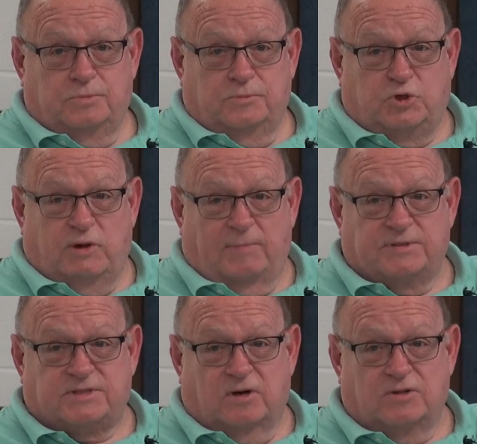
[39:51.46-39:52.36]
2
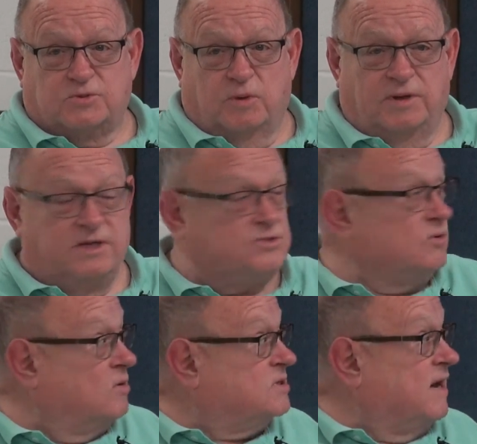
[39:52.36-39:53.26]
episodes when these
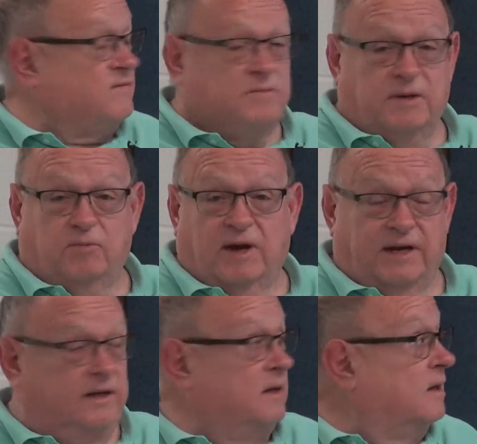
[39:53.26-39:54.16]
drones have to be ready,